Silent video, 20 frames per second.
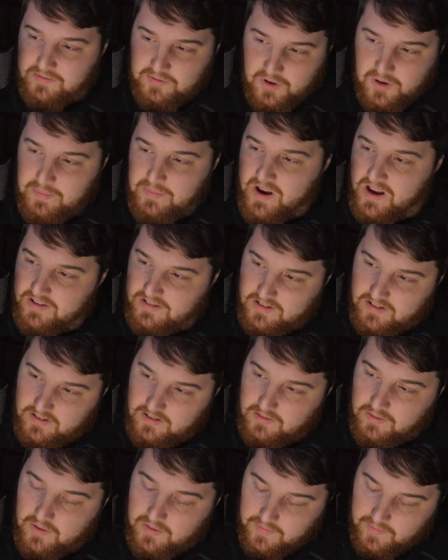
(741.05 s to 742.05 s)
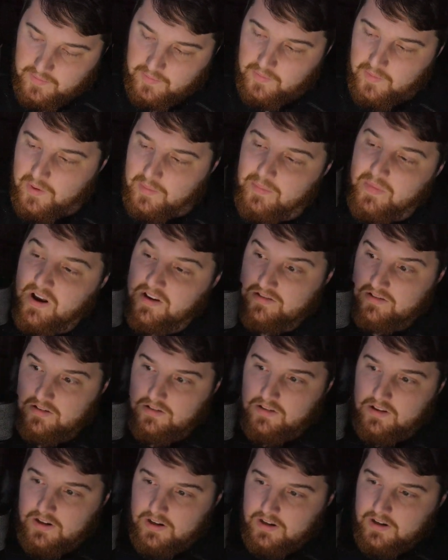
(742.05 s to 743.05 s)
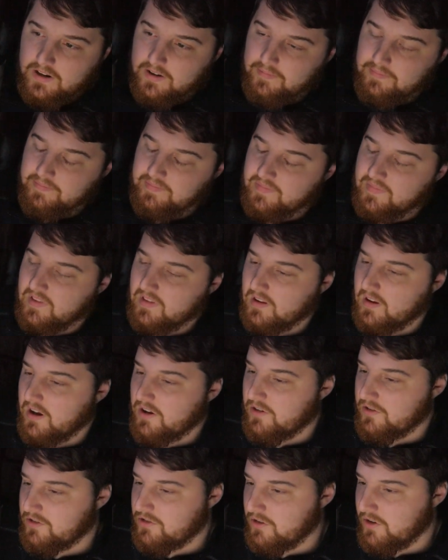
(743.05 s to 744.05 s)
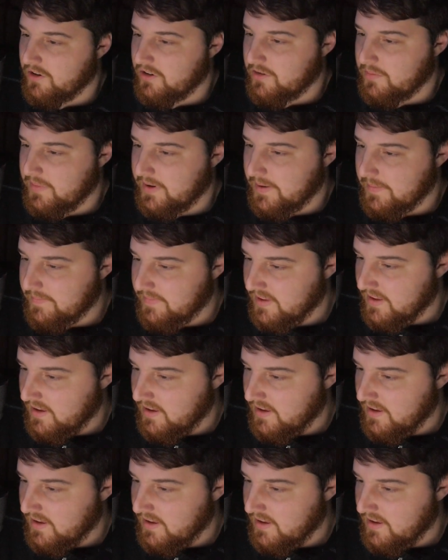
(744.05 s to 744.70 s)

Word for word: what masculinity I understood it to be.